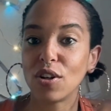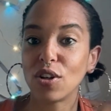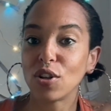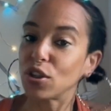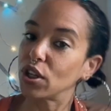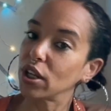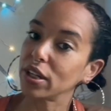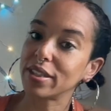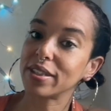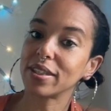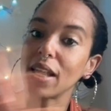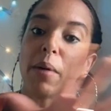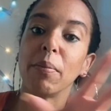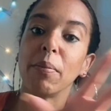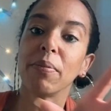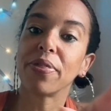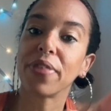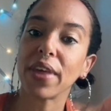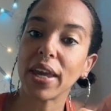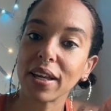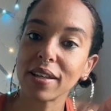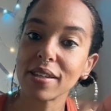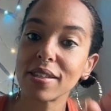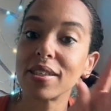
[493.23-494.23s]
to
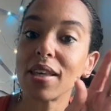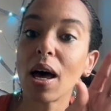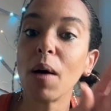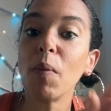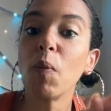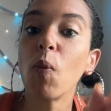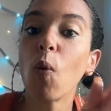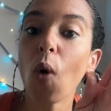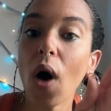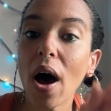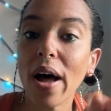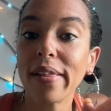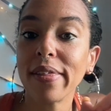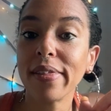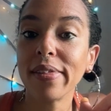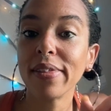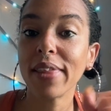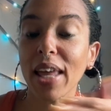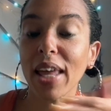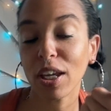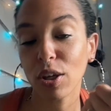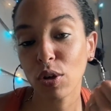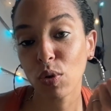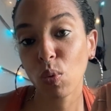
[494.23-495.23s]
someone
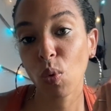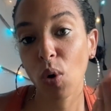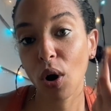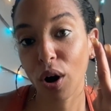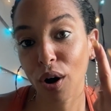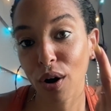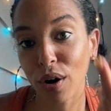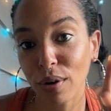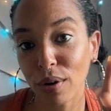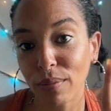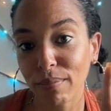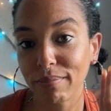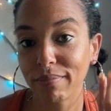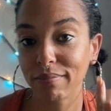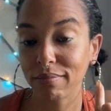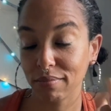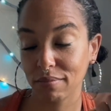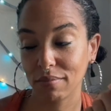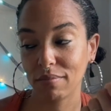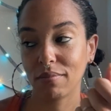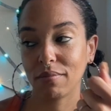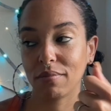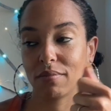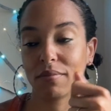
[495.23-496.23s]
that you are
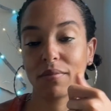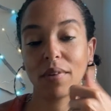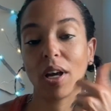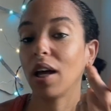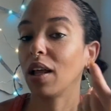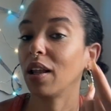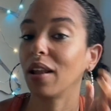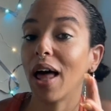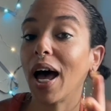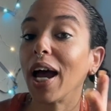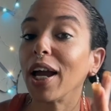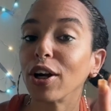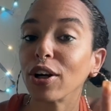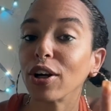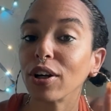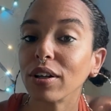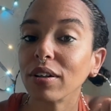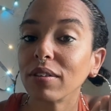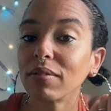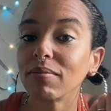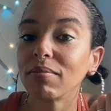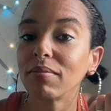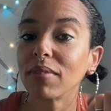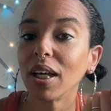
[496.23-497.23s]
a liar,
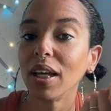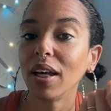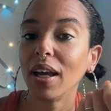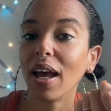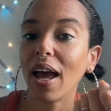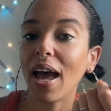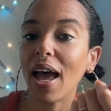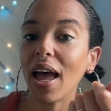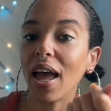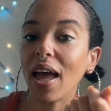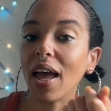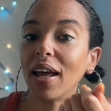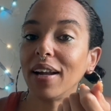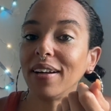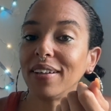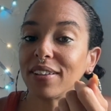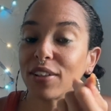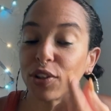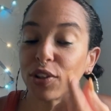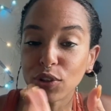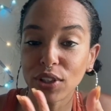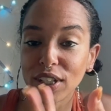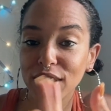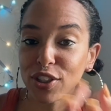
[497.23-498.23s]
and
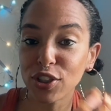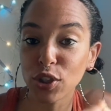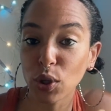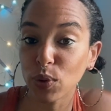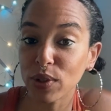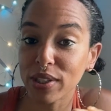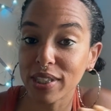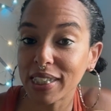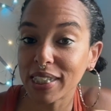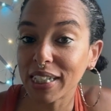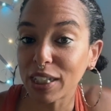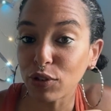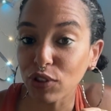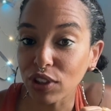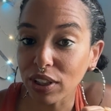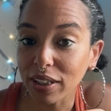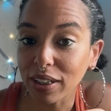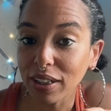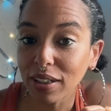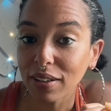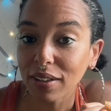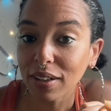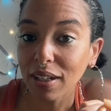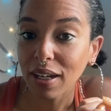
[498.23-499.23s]
you did so
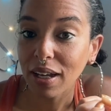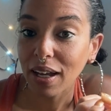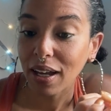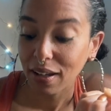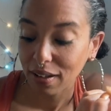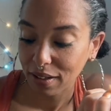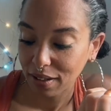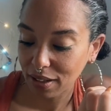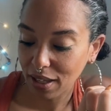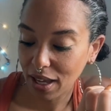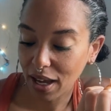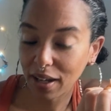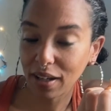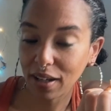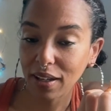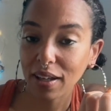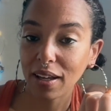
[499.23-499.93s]
secretly, yeah?